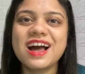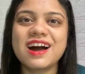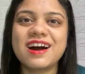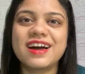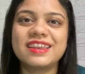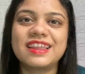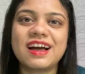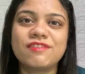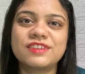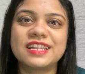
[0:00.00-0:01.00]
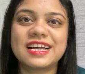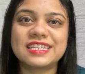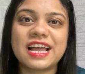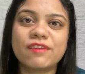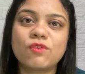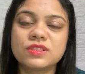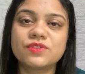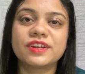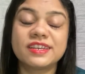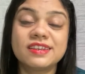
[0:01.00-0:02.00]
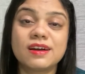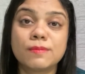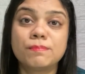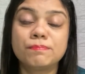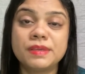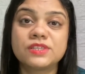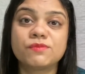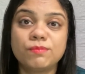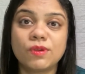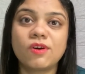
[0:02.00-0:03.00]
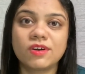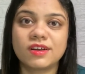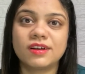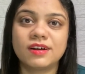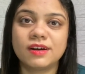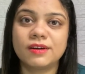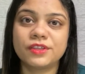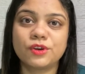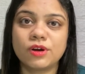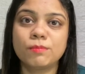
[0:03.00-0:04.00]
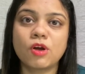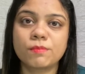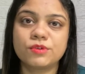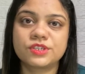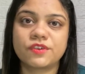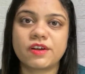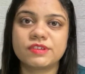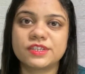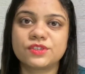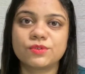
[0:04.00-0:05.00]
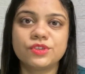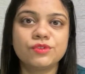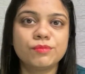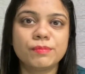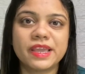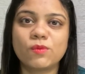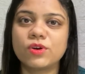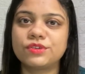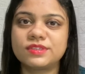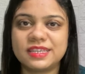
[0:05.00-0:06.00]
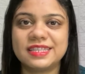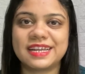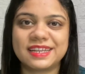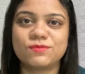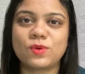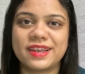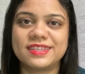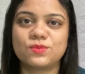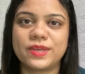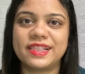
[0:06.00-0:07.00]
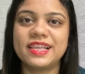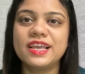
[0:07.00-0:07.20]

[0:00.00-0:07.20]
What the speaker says: And after that, I've also written a piece of blog, a blog post around it. So you may want to see that one as well.